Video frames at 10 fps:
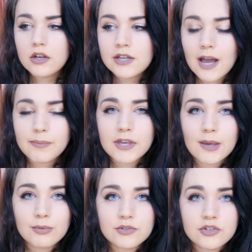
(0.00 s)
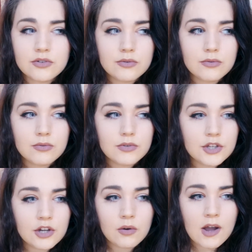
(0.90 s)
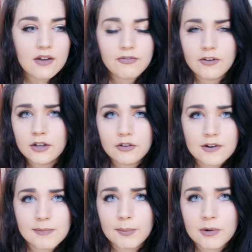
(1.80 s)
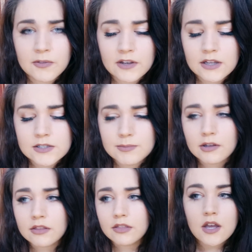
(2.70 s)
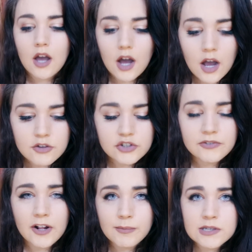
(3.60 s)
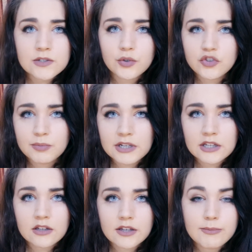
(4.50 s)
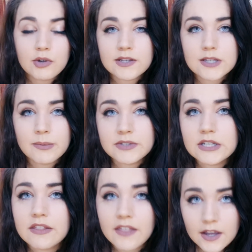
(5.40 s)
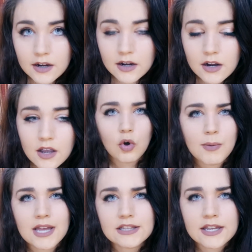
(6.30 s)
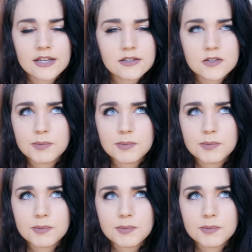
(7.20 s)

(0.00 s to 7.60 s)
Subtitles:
not be able to, you know, have fun around my birthday next month. You can follow me on social media. I'll keep you guys updated there. All my links,